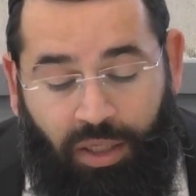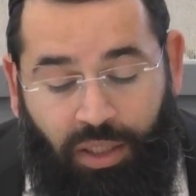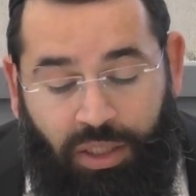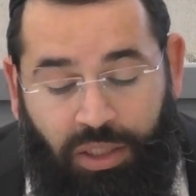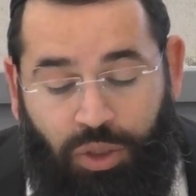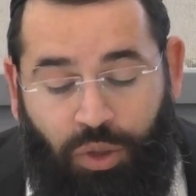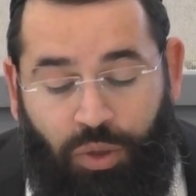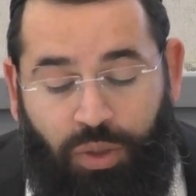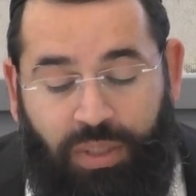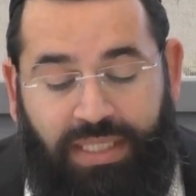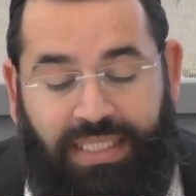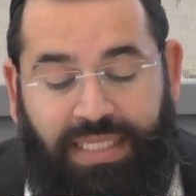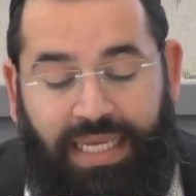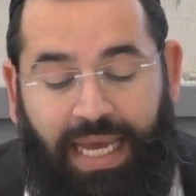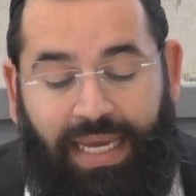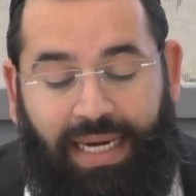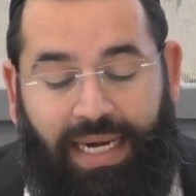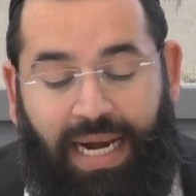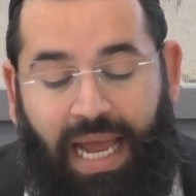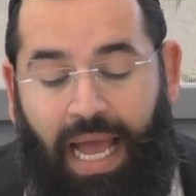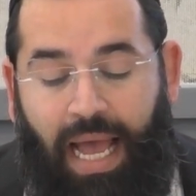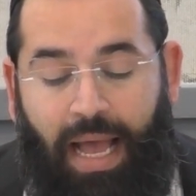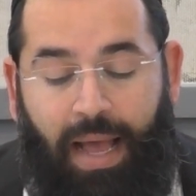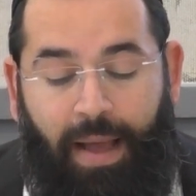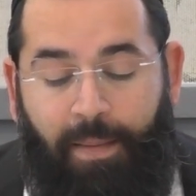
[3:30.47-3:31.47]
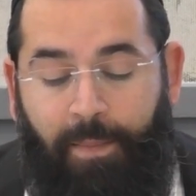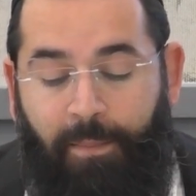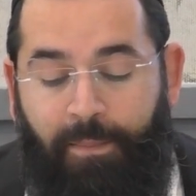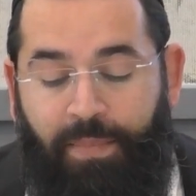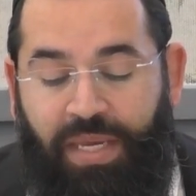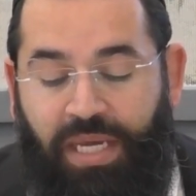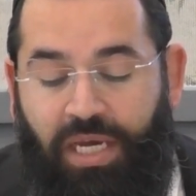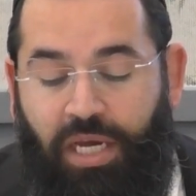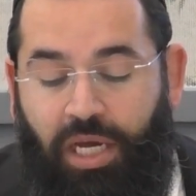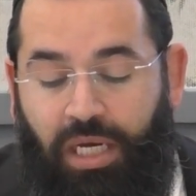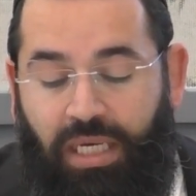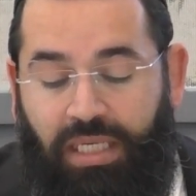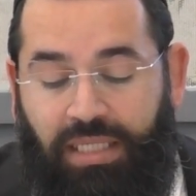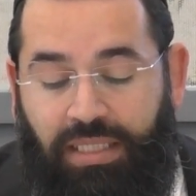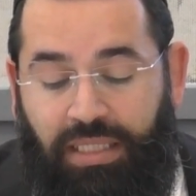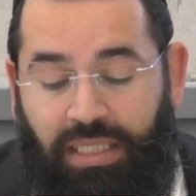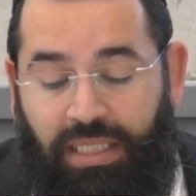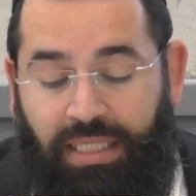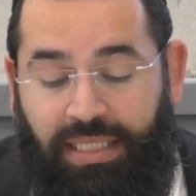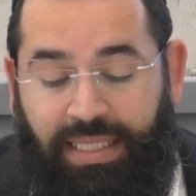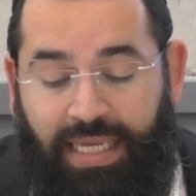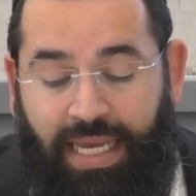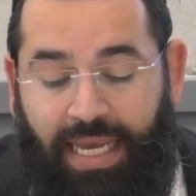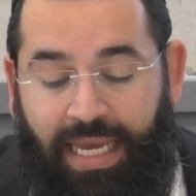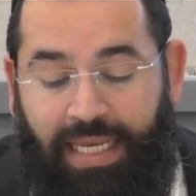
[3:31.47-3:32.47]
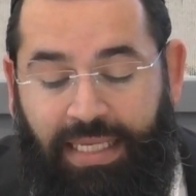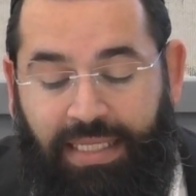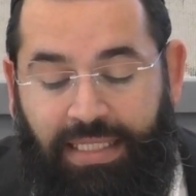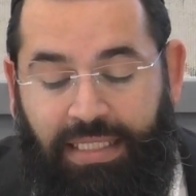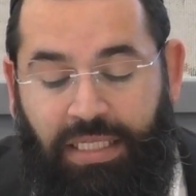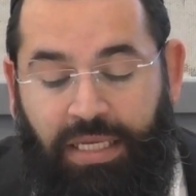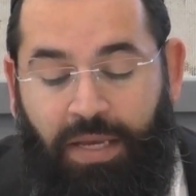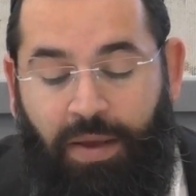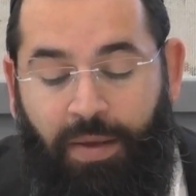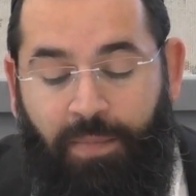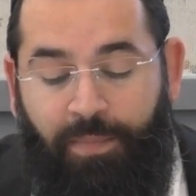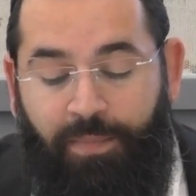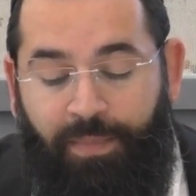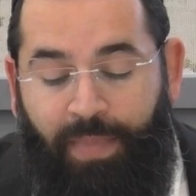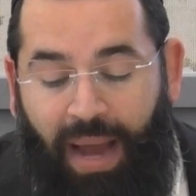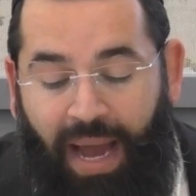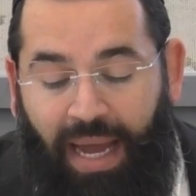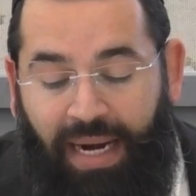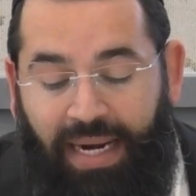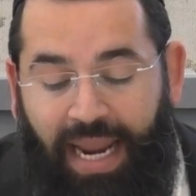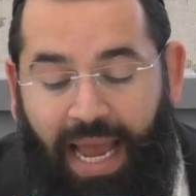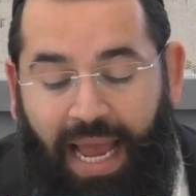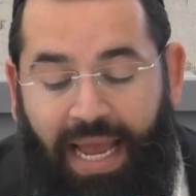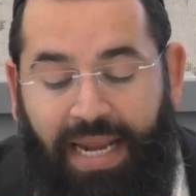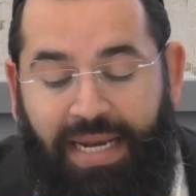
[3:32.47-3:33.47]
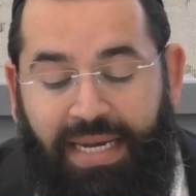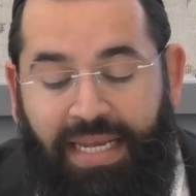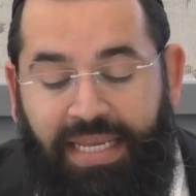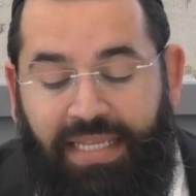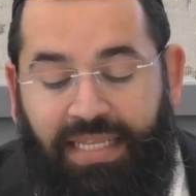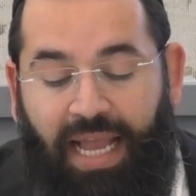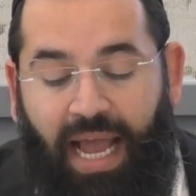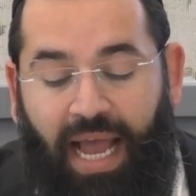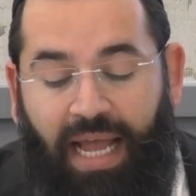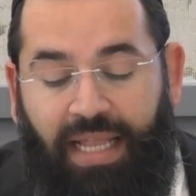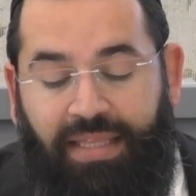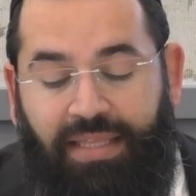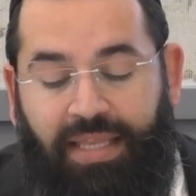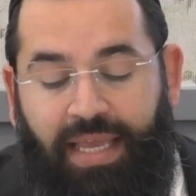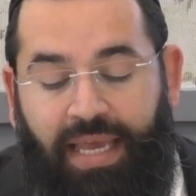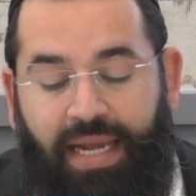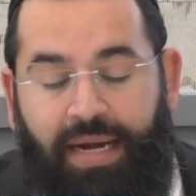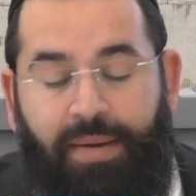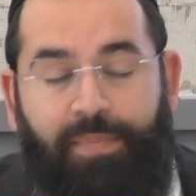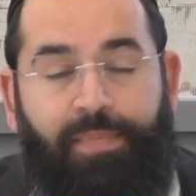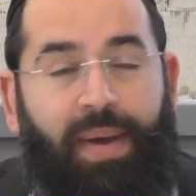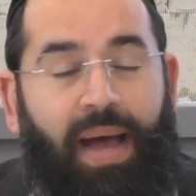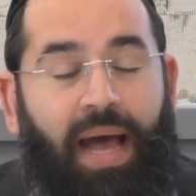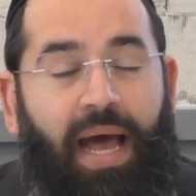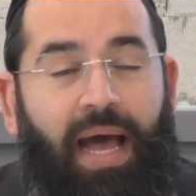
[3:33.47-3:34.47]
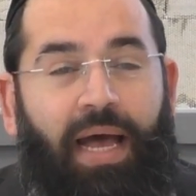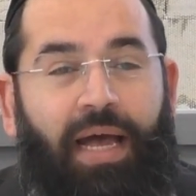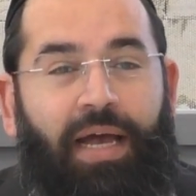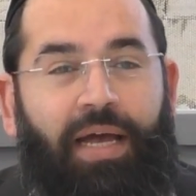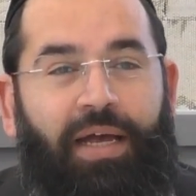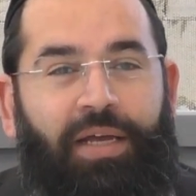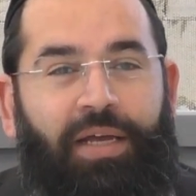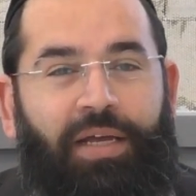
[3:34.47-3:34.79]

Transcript: Zu Sarah, because it says Ba'ala nit'ater ba,